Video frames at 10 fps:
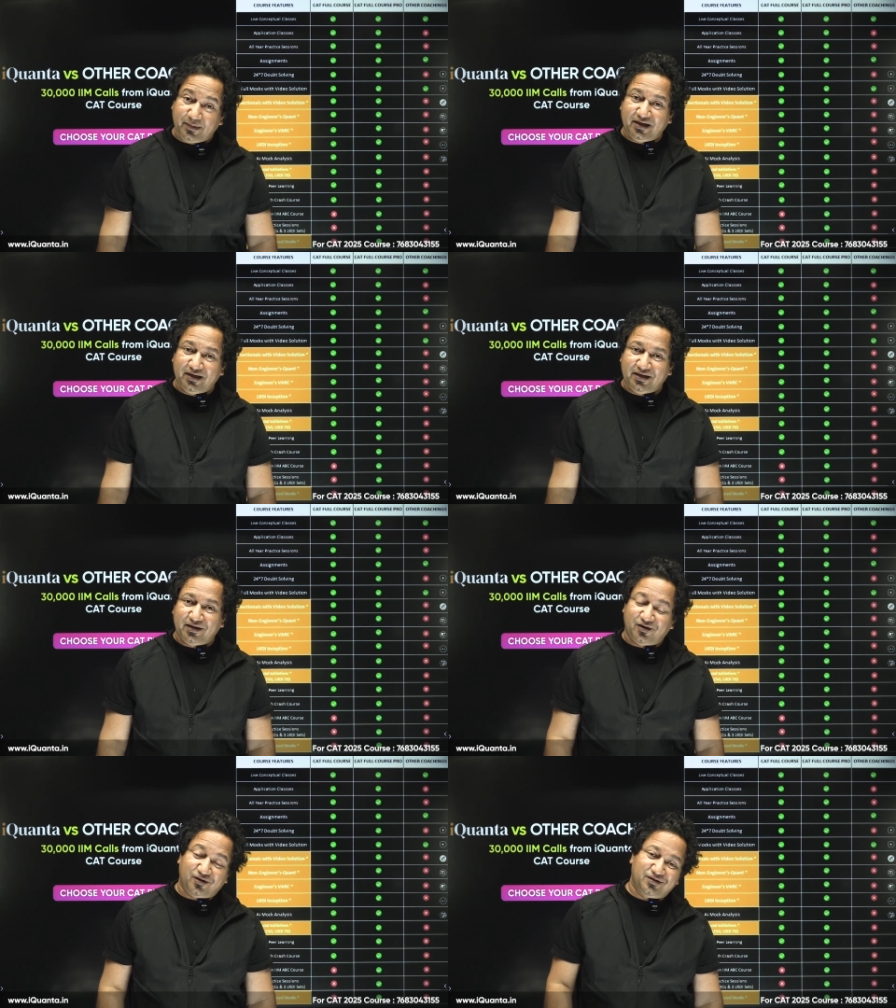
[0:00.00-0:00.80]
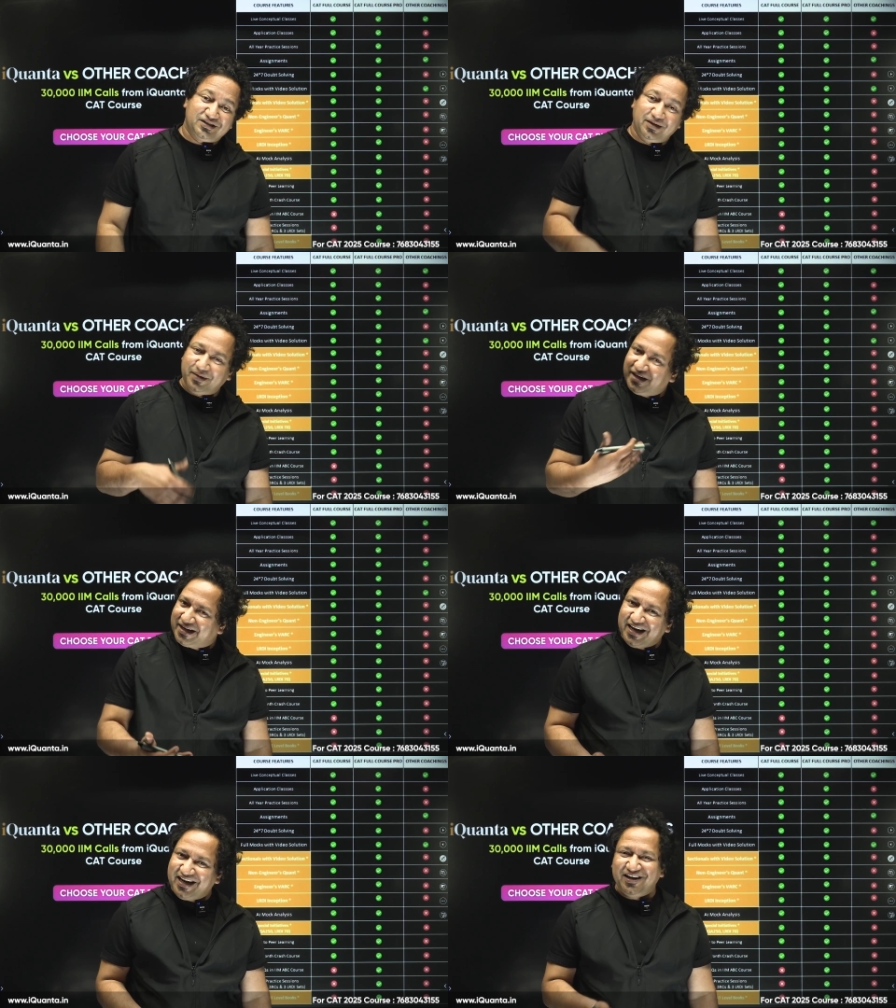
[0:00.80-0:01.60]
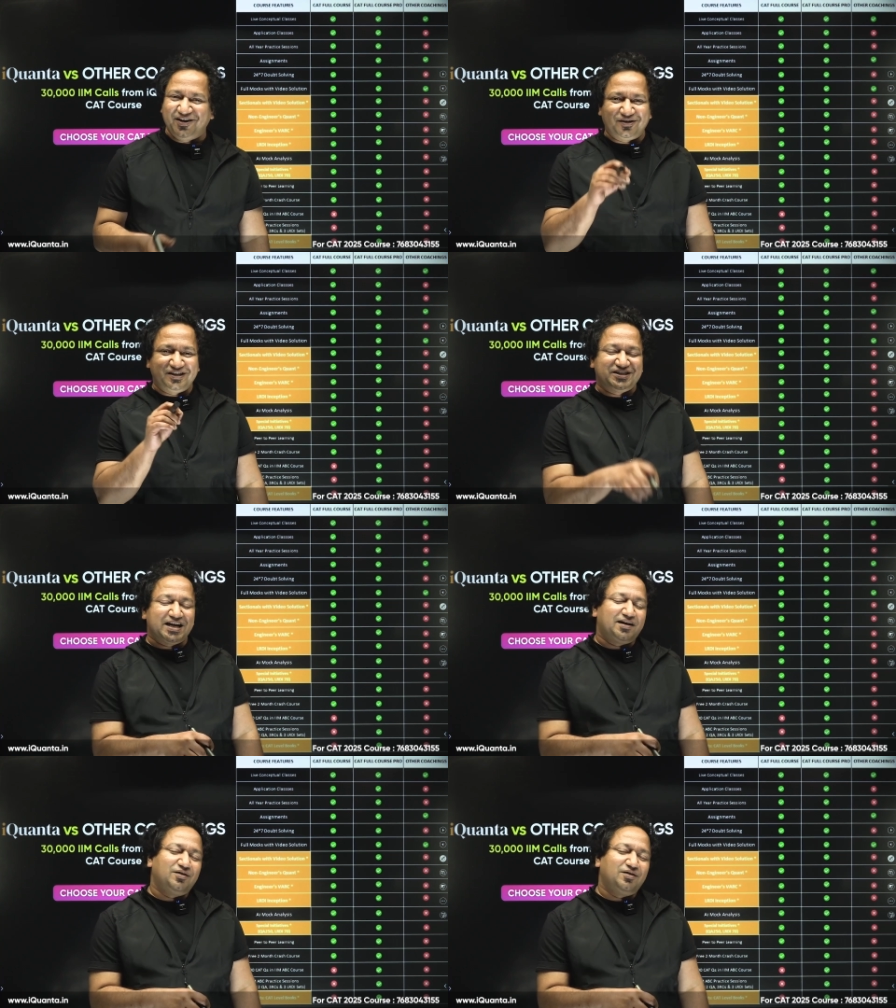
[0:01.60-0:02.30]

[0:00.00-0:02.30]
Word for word: me or see me again on this channel,